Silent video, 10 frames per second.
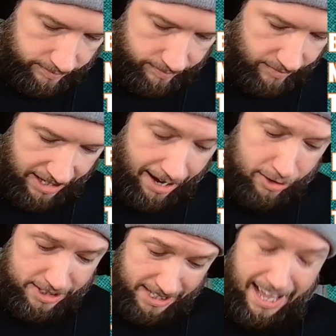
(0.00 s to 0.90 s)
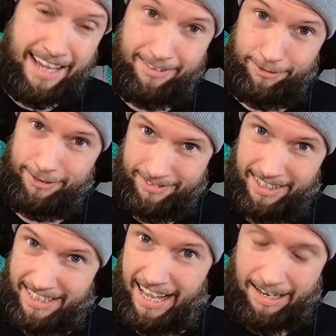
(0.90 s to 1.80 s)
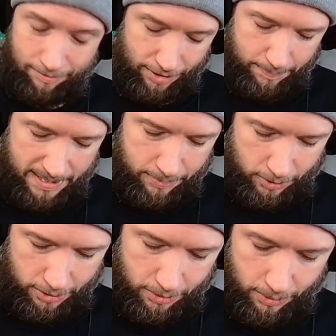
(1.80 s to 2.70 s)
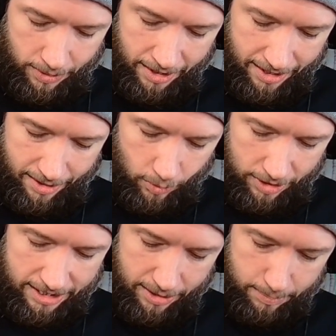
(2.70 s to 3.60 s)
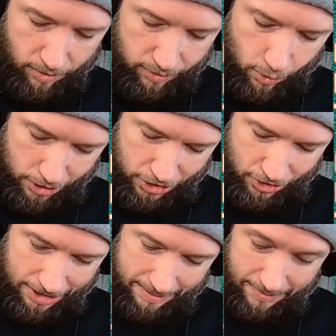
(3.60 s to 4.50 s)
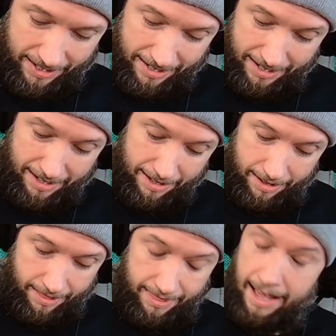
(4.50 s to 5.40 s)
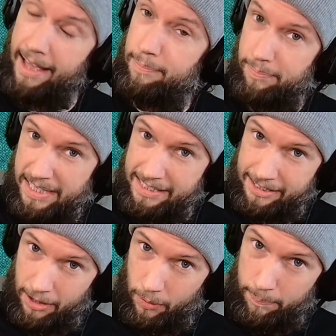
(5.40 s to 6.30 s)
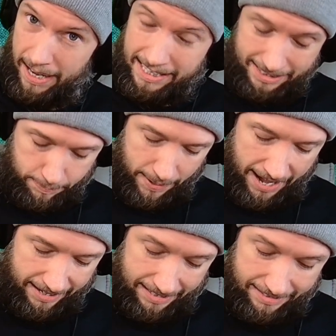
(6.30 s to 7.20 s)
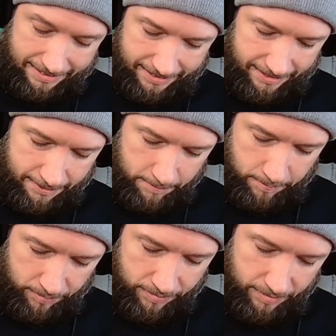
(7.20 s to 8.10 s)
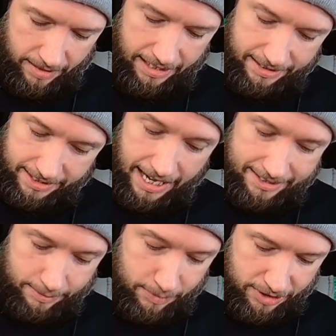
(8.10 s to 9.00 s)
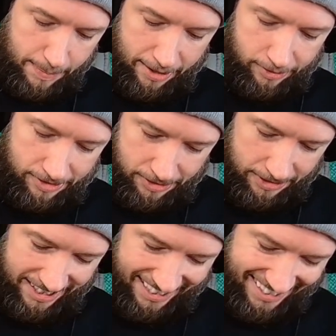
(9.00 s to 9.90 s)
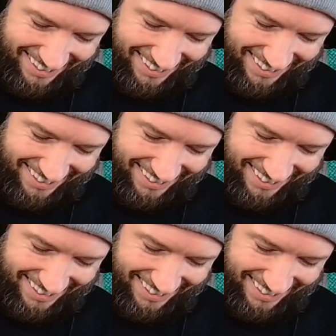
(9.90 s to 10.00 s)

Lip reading: Now I'll say, for the people who were here before stream, that miso paste packet, it's got some smell to it.